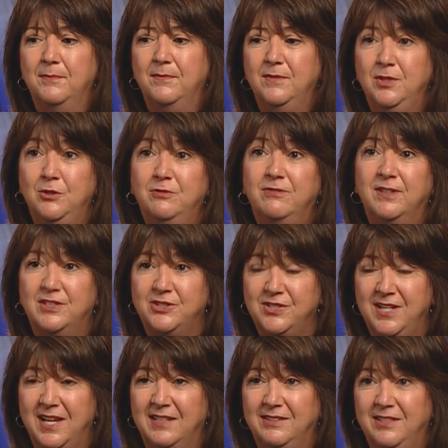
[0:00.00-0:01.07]
new
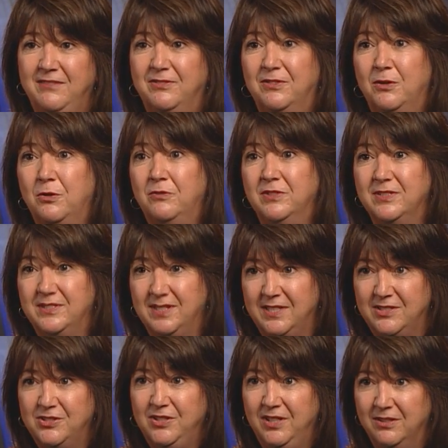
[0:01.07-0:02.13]
functionality for over
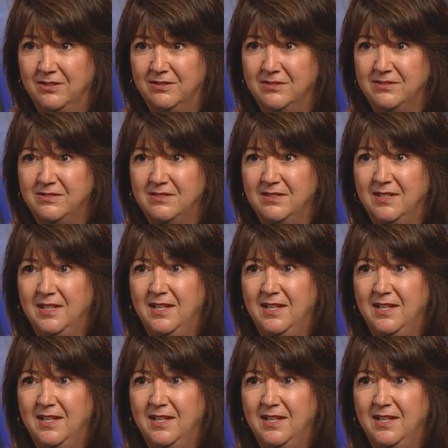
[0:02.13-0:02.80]
6 years.